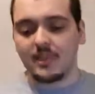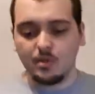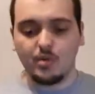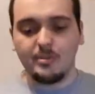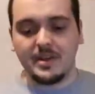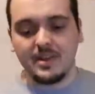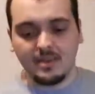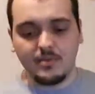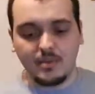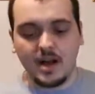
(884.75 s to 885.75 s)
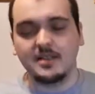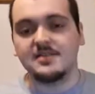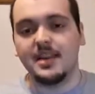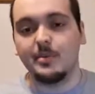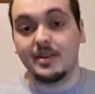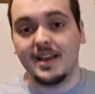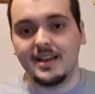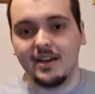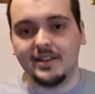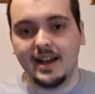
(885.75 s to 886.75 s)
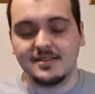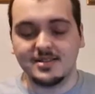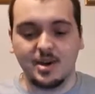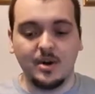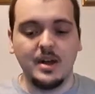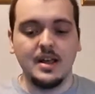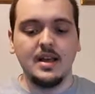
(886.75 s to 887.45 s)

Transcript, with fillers: would be us that would get yelled at. So